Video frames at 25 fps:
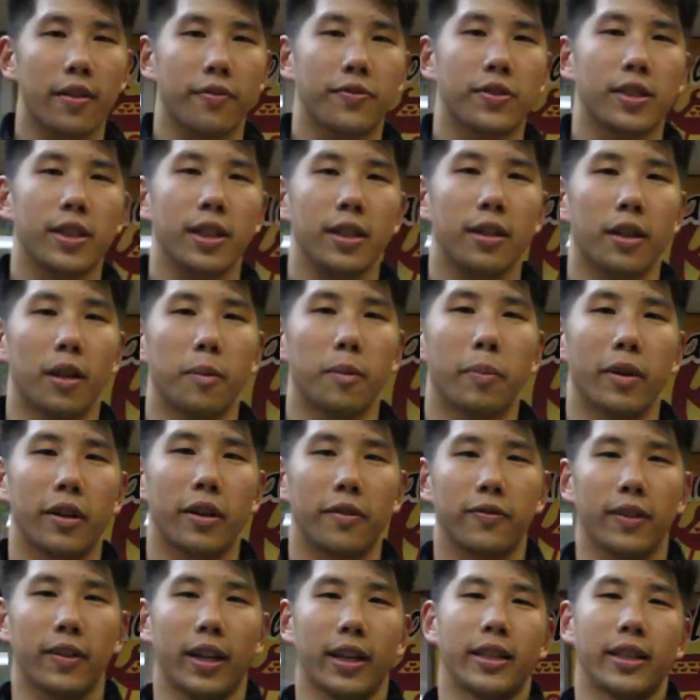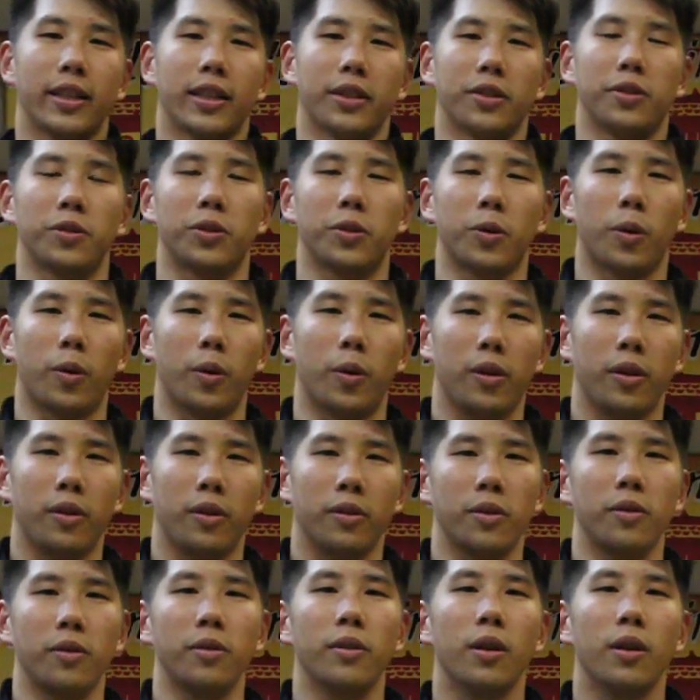have seen our butterfly kick
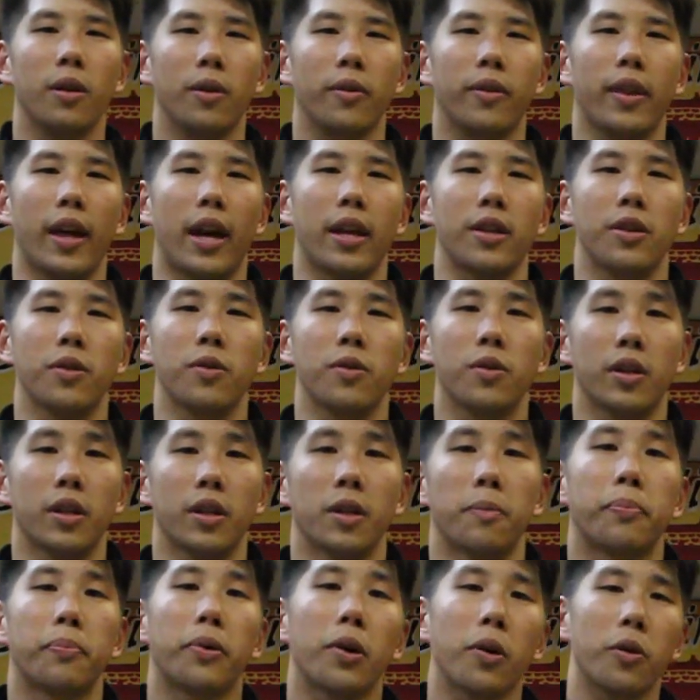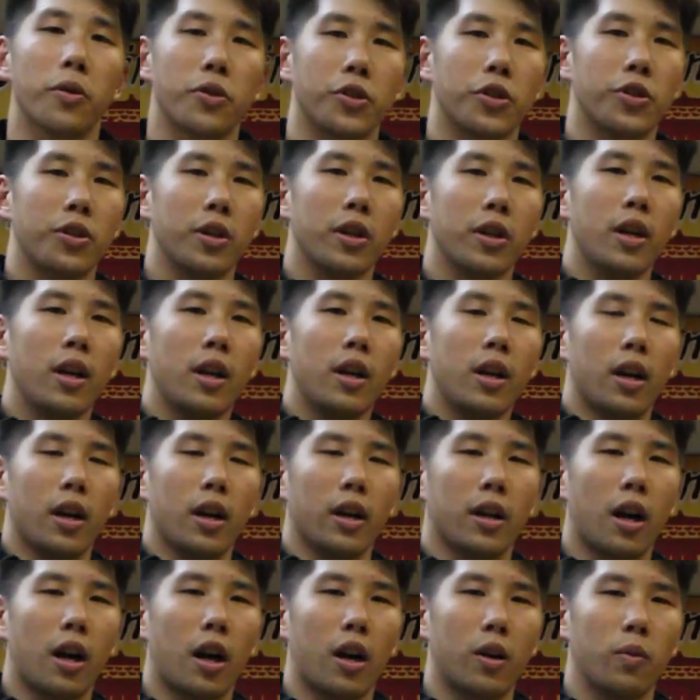tutorial, you know that you can approach
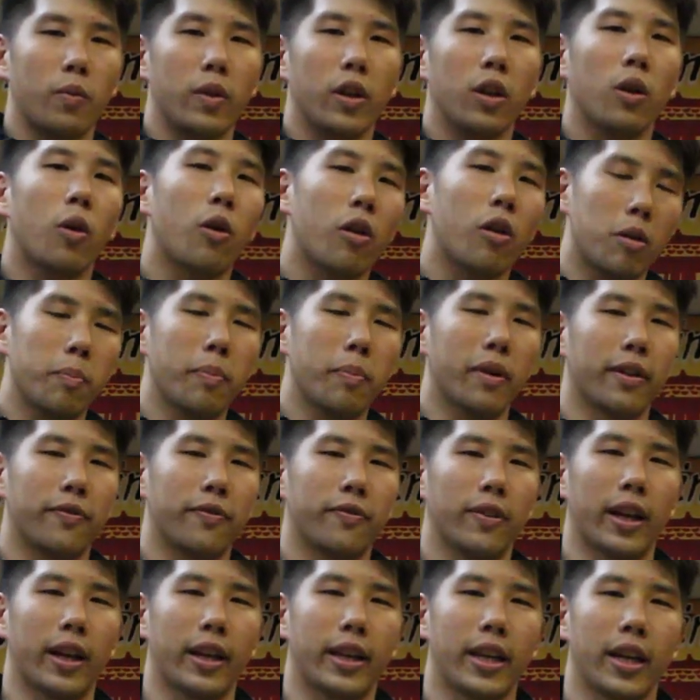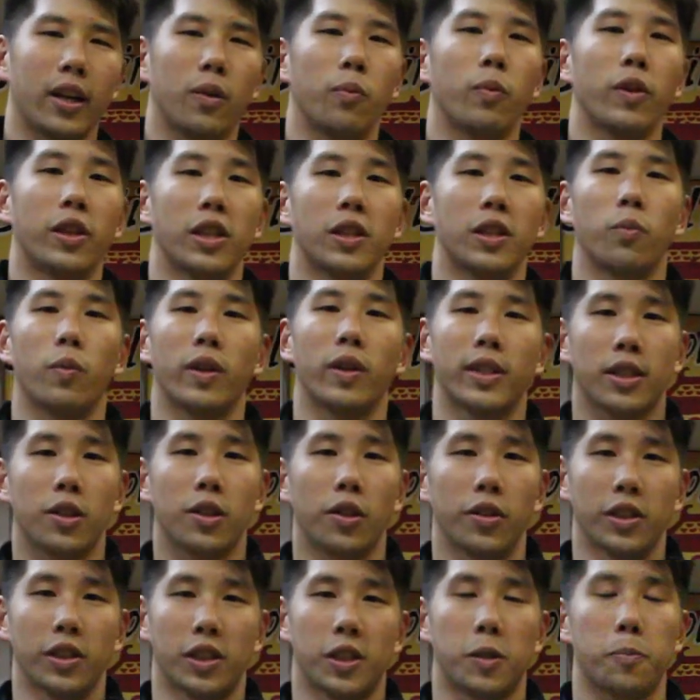a cartwheel or a butterfly kick with a, what's
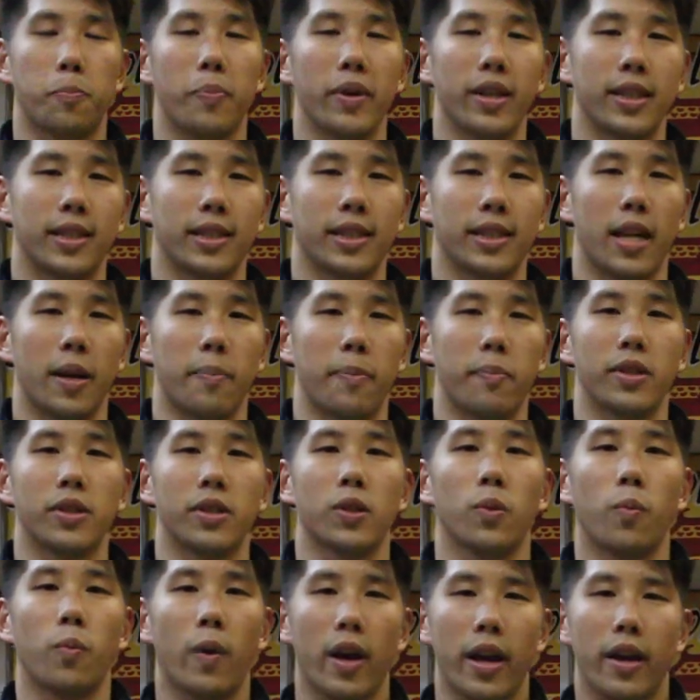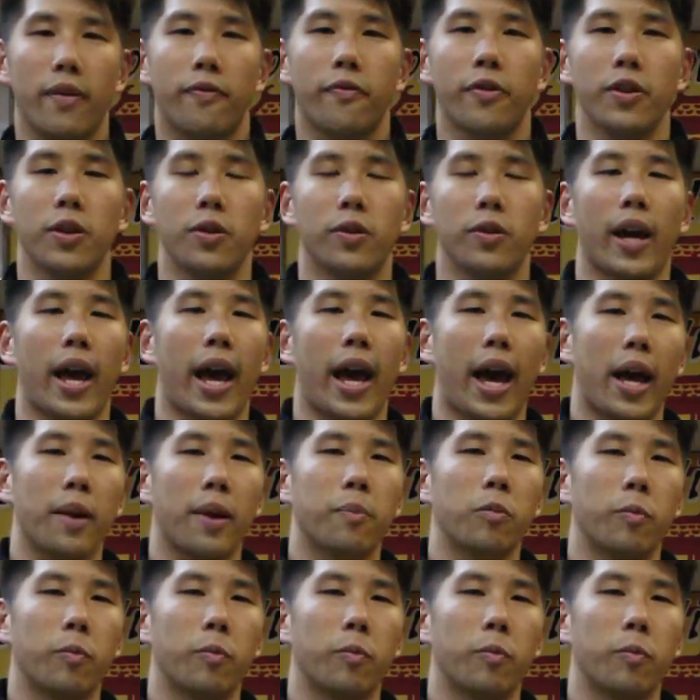called a spin step. It's a way for you to add